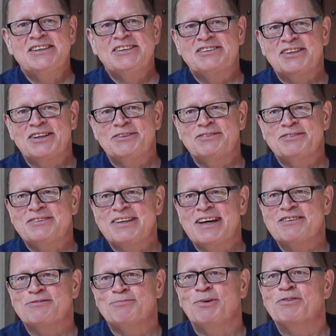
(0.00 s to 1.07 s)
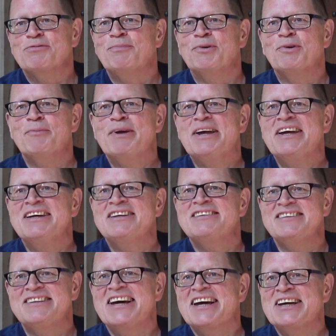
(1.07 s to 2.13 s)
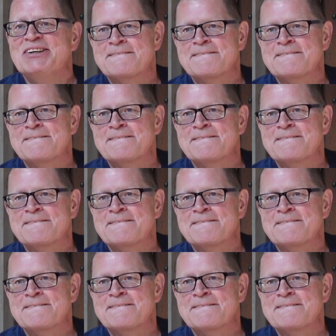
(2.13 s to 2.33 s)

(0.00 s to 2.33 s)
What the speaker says: So that's what's brought me here today.